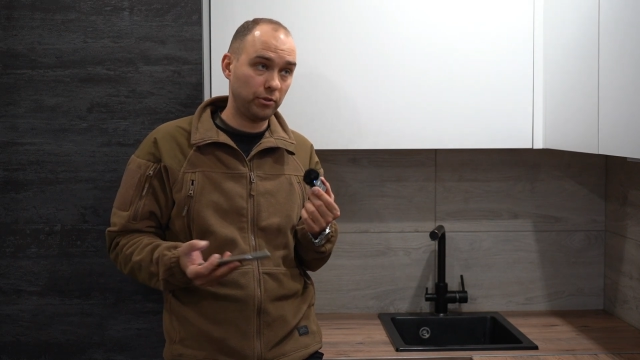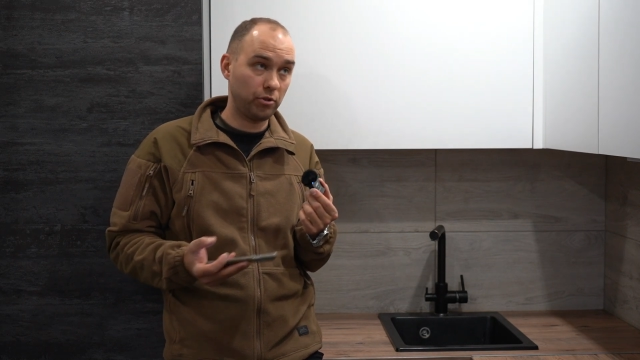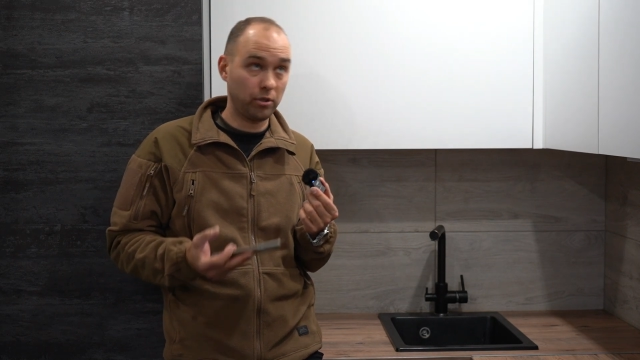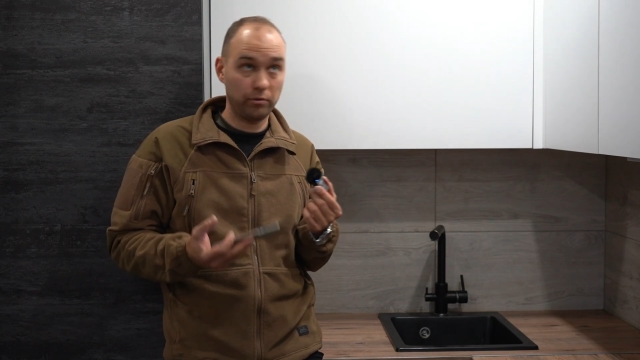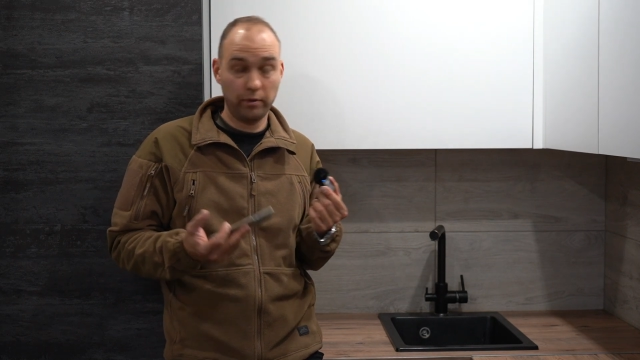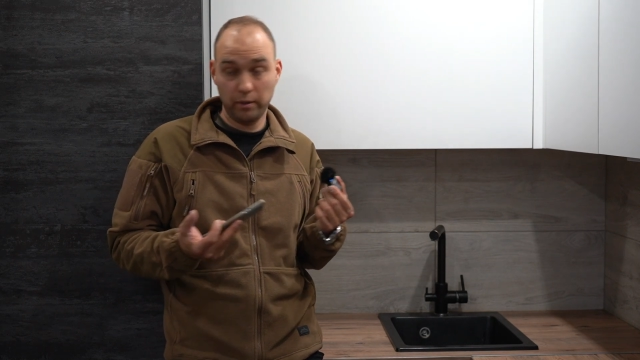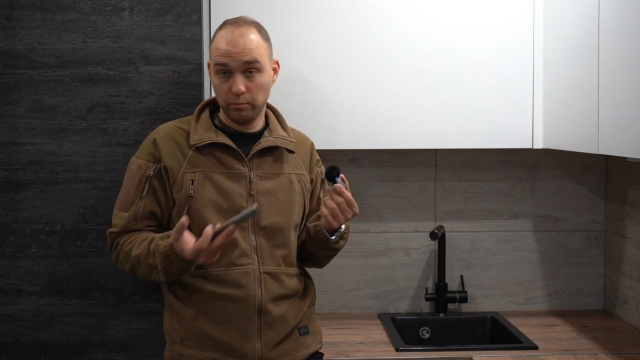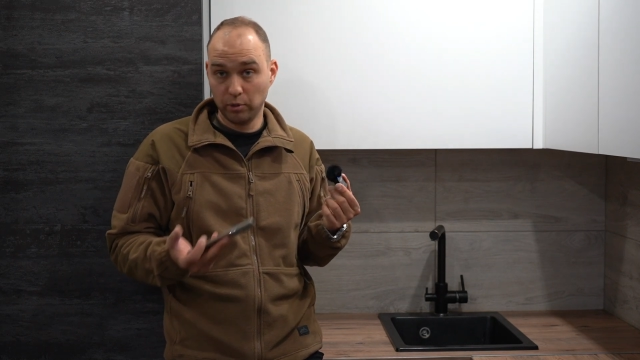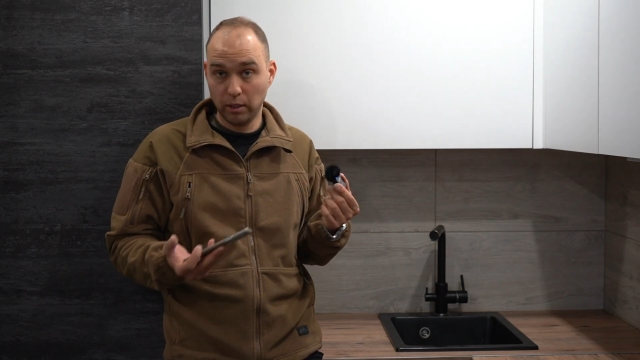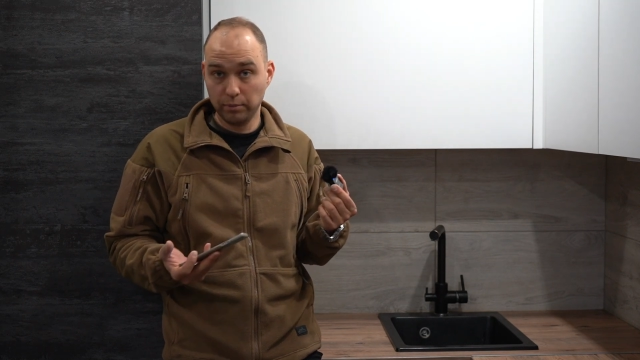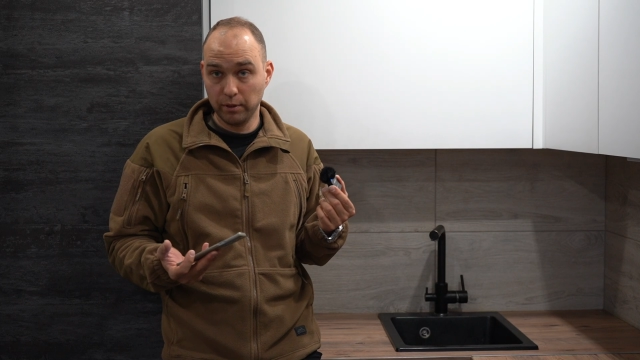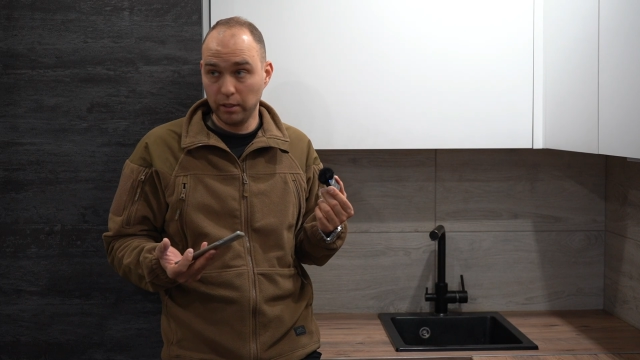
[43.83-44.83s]
show you the
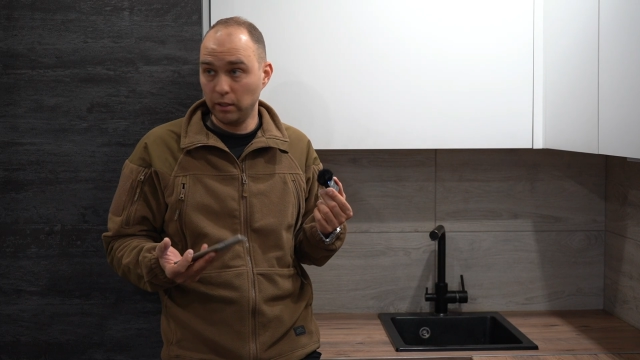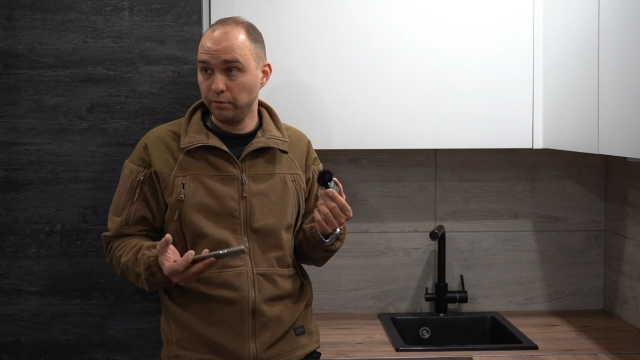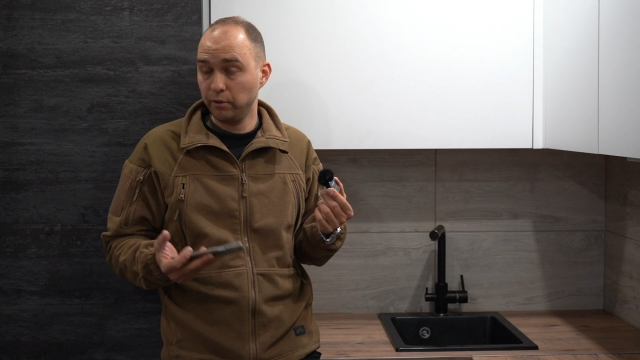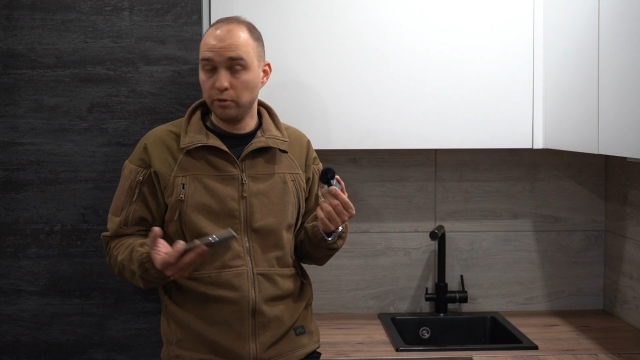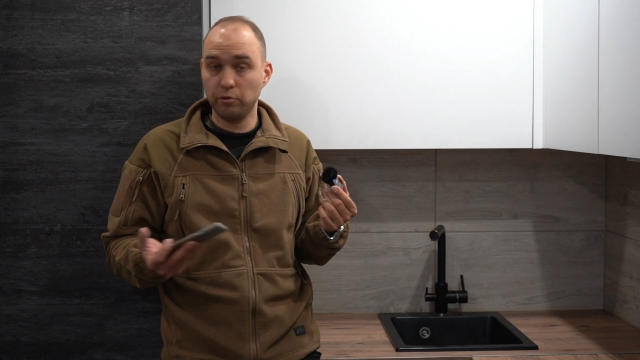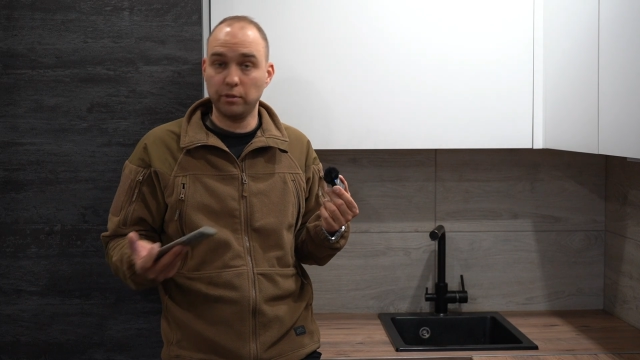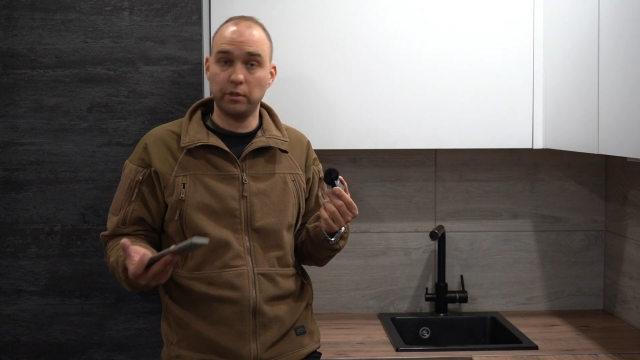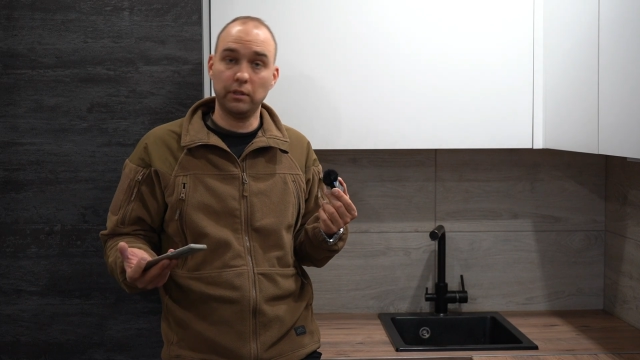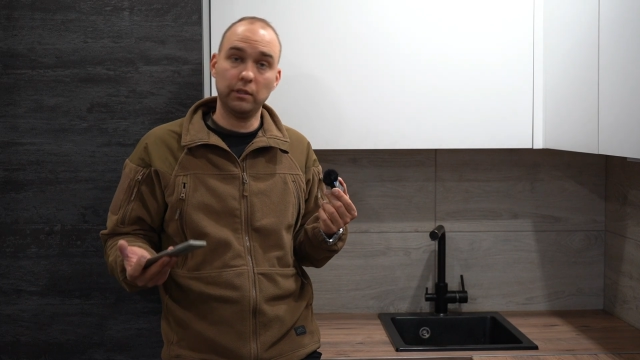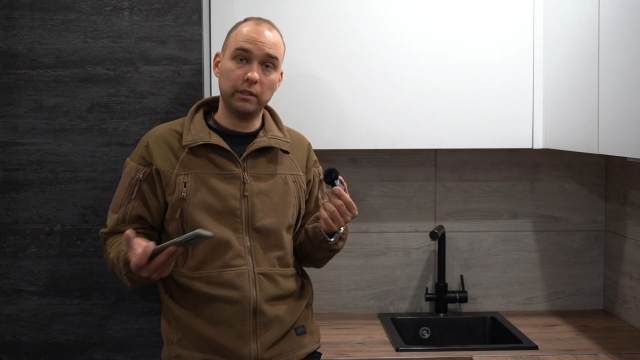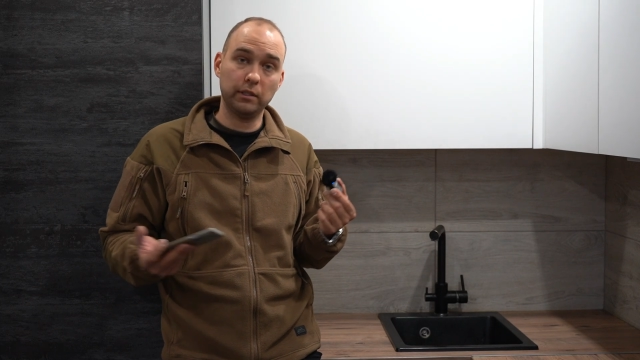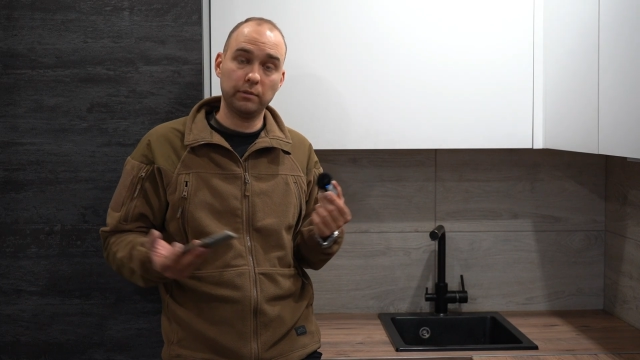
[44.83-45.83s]
property if you're interested
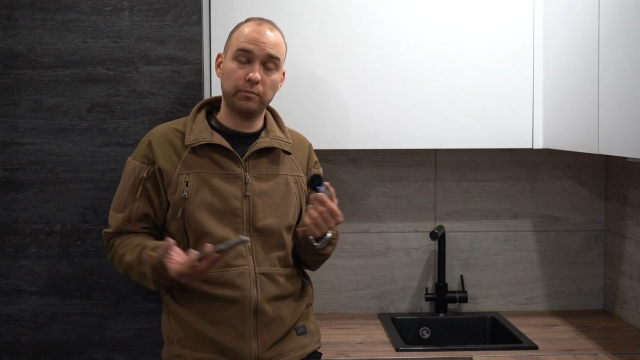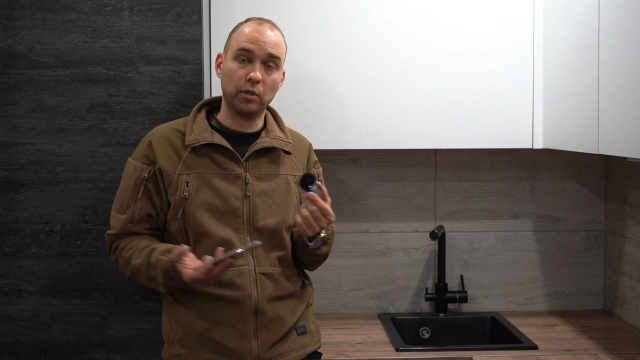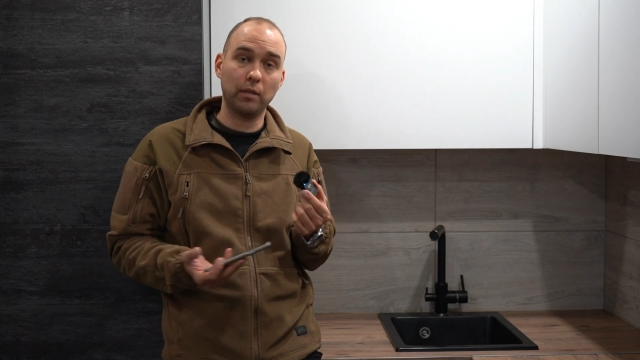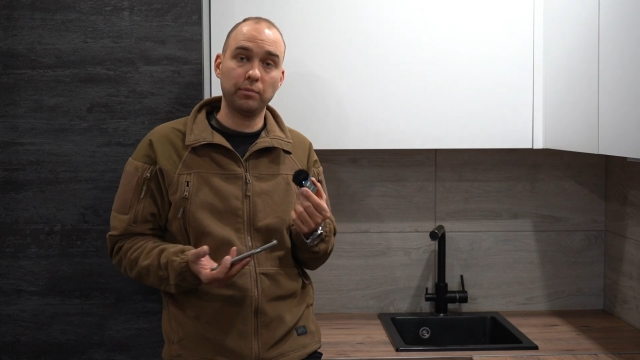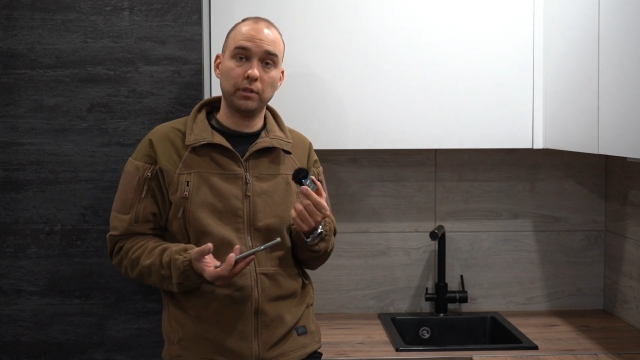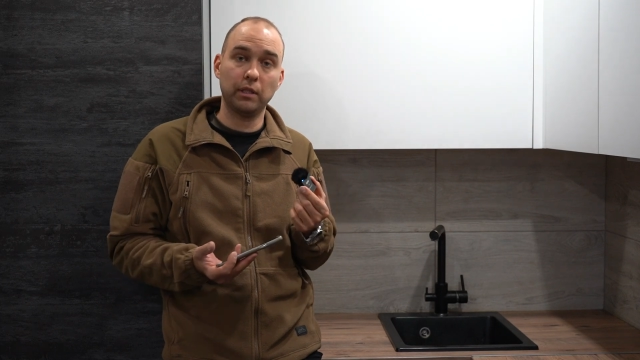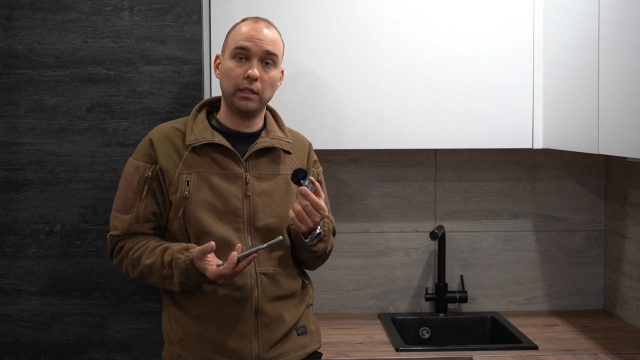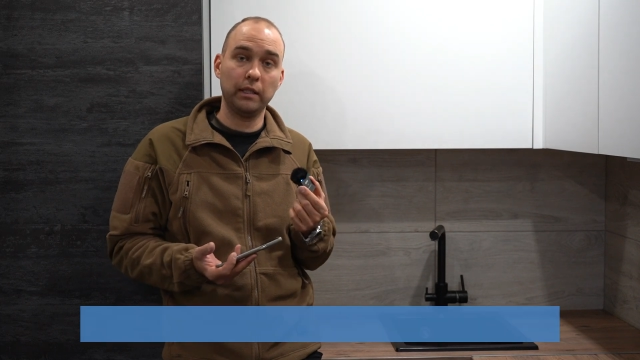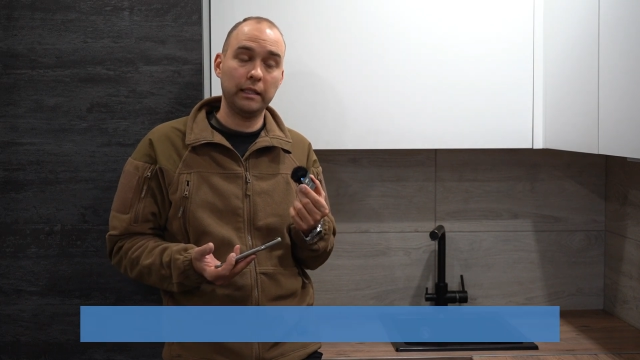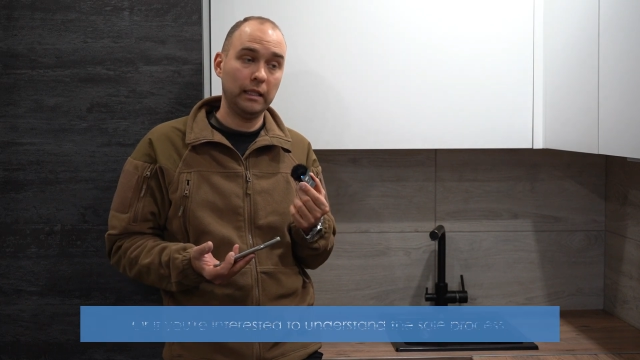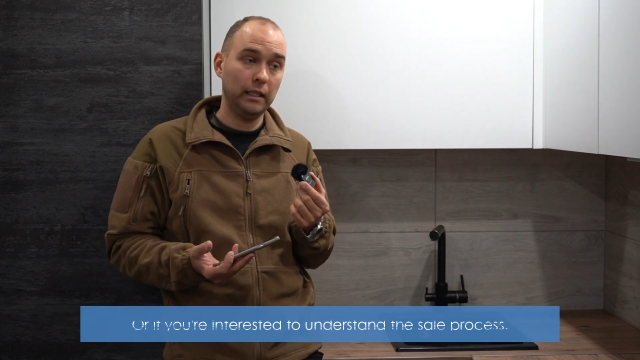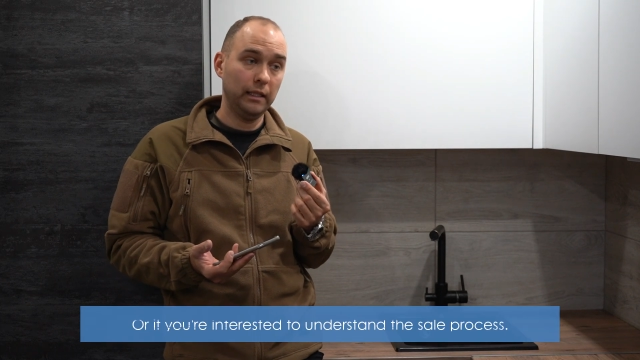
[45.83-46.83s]
in this property,